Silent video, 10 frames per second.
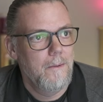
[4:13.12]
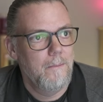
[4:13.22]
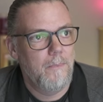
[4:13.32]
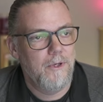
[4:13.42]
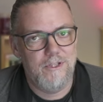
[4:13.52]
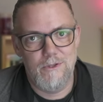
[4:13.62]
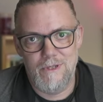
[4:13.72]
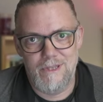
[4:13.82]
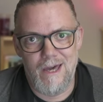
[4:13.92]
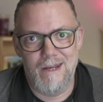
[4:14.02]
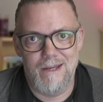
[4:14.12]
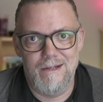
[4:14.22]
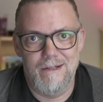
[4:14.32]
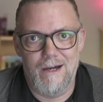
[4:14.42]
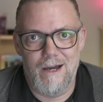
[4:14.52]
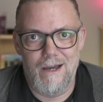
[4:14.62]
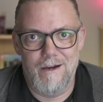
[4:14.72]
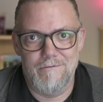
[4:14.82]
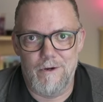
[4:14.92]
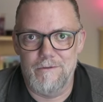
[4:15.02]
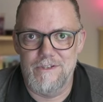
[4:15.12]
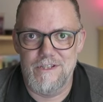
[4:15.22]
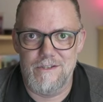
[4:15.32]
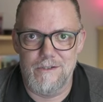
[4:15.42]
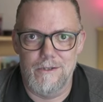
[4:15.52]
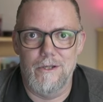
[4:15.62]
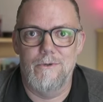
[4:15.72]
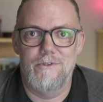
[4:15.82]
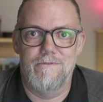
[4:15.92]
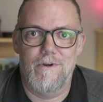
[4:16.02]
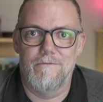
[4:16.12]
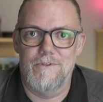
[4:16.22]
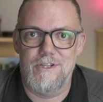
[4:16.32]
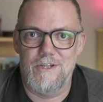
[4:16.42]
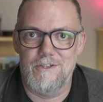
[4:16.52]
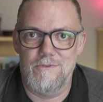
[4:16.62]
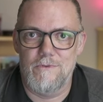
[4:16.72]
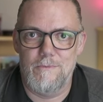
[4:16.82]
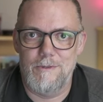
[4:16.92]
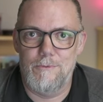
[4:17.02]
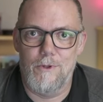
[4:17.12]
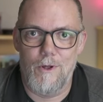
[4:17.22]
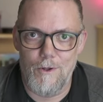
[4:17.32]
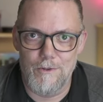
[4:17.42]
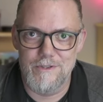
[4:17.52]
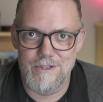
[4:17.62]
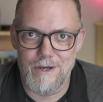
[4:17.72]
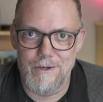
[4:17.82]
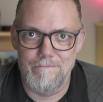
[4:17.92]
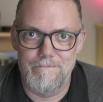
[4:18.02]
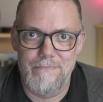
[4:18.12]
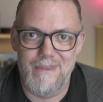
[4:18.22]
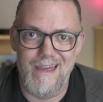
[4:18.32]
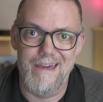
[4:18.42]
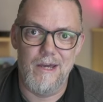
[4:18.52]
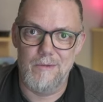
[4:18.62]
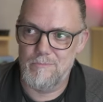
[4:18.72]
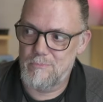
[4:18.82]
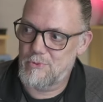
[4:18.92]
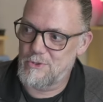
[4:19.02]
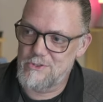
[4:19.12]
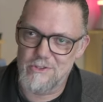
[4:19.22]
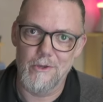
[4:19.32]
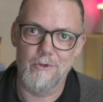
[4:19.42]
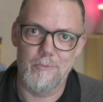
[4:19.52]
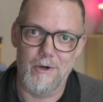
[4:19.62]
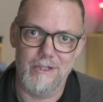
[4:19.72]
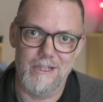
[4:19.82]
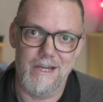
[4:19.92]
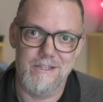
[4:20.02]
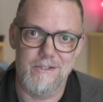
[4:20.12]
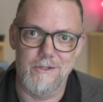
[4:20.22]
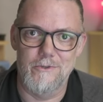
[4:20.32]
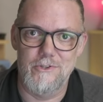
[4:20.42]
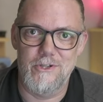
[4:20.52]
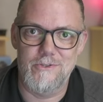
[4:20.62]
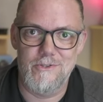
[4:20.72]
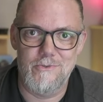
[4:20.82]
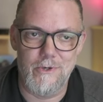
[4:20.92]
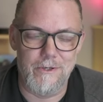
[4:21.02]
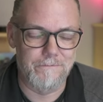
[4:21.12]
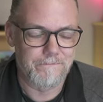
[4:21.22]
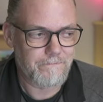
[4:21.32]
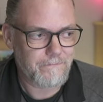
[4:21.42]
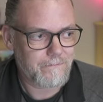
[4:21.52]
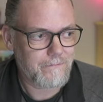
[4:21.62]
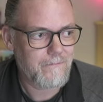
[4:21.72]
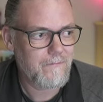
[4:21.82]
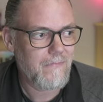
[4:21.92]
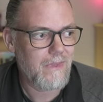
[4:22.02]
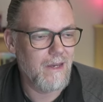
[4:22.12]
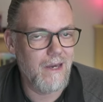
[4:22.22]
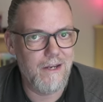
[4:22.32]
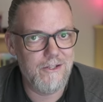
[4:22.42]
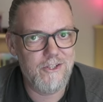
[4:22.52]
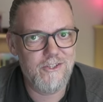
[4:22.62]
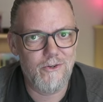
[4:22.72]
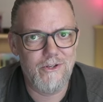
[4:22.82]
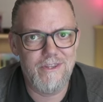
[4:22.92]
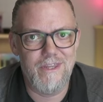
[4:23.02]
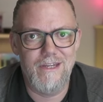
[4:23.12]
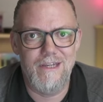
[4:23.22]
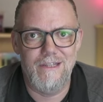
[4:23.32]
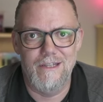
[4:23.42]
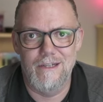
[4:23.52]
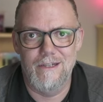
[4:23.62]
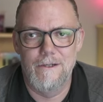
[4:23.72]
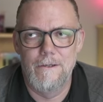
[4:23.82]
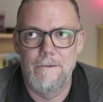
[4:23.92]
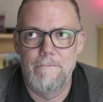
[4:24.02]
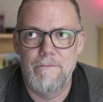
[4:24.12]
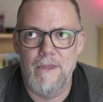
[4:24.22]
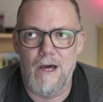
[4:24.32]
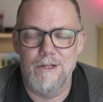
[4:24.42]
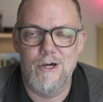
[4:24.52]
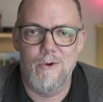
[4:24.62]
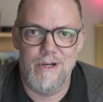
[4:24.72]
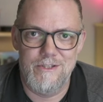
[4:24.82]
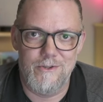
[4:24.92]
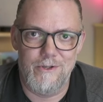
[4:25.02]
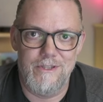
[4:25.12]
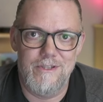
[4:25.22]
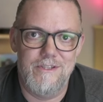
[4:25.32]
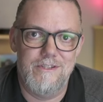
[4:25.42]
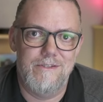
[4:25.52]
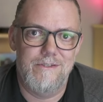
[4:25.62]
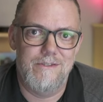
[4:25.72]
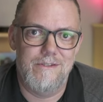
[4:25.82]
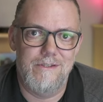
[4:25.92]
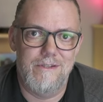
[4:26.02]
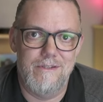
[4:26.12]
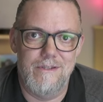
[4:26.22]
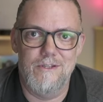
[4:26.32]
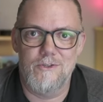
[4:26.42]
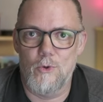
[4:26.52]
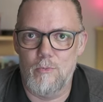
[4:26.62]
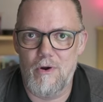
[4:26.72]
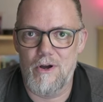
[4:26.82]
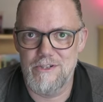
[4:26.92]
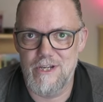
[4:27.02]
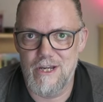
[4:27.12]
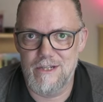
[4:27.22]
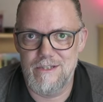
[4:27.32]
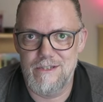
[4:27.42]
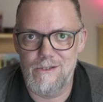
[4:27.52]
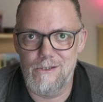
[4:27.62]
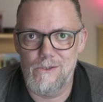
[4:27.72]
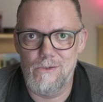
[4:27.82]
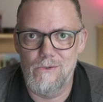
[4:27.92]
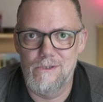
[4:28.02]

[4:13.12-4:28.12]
But doing that, I have obviously loads of conversations with people all the time, and I produce other podcasts and other shows as well. And I just started thinking that I know I started this this whole project to